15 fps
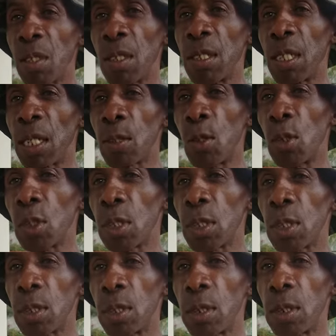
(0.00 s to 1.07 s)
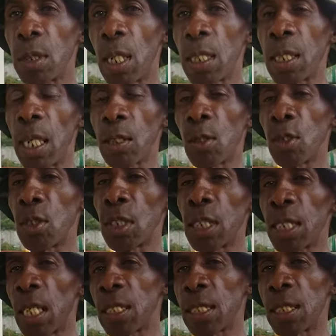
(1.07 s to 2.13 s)
be that coach, and that coach was a
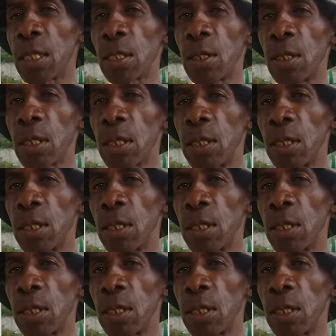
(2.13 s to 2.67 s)
national coach.